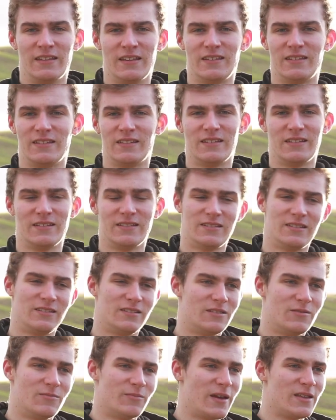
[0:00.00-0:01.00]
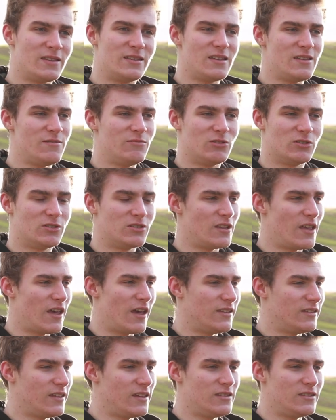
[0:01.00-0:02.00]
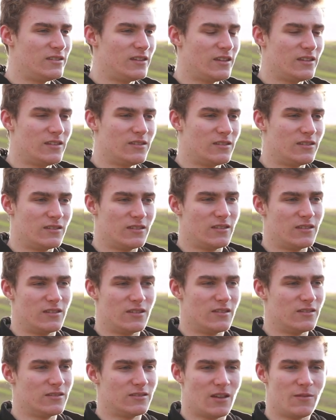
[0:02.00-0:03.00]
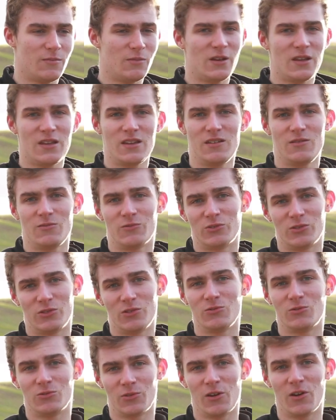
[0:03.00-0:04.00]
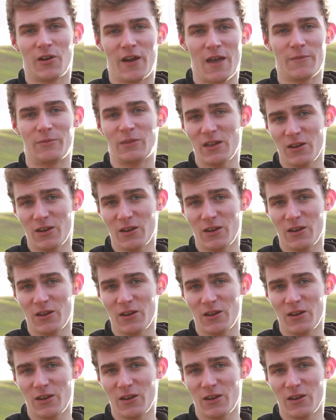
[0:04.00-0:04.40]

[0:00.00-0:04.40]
This, my team just, they, they, somebody was too trigger happy.